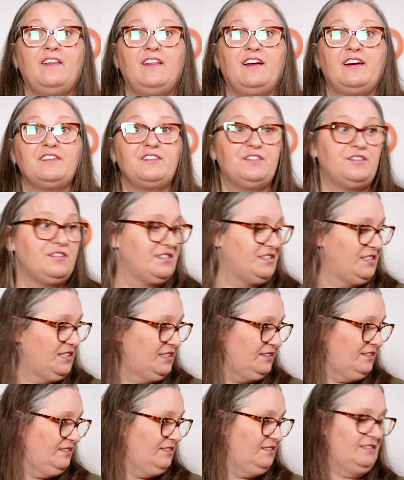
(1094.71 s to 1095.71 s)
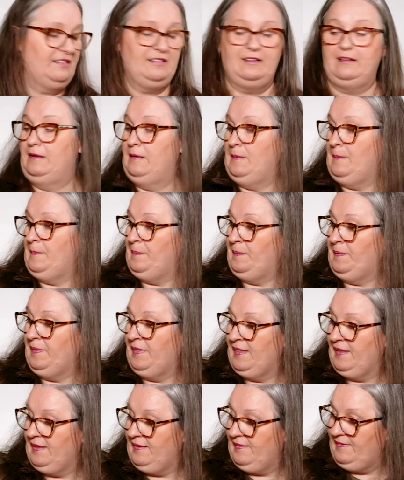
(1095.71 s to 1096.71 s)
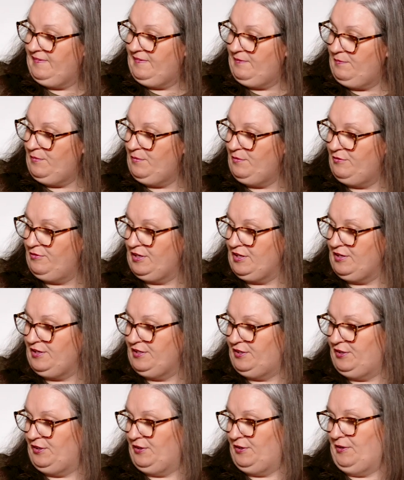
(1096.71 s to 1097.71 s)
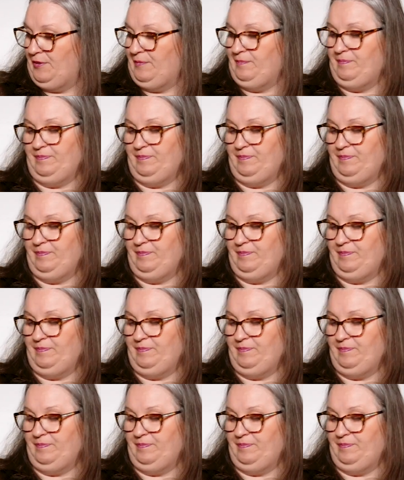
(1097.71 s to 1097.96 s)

Thanks, Christine. What have we got here?